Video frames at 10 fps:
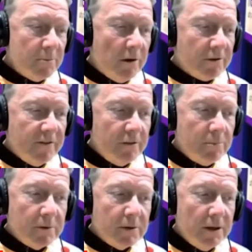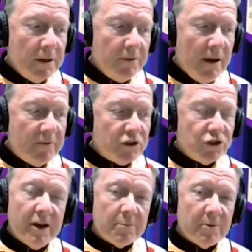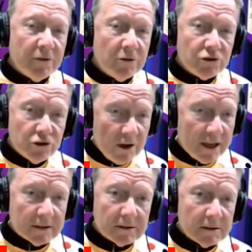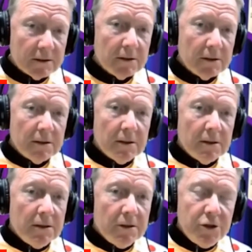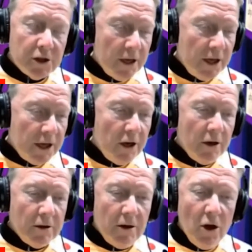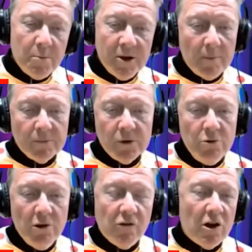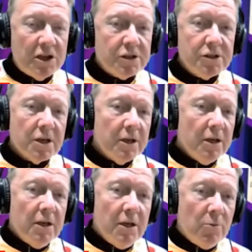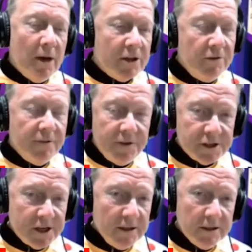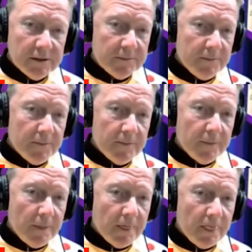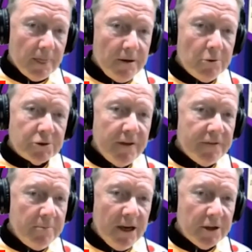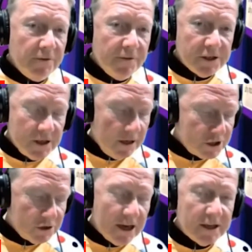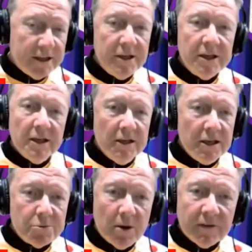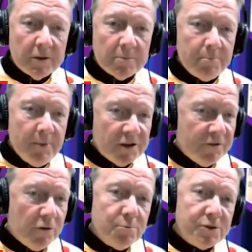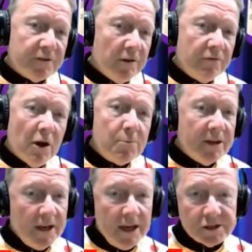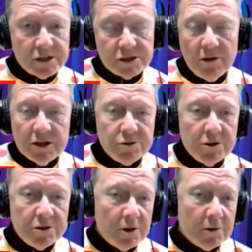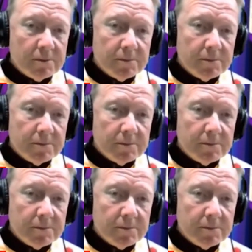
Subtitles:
tip I would give them, if you haven't tried it before, try it. It can open up new horizons. It'll make you fitter. It will definitely make you fitter. Cycling is one of the best forms of aerobic exercise you can do.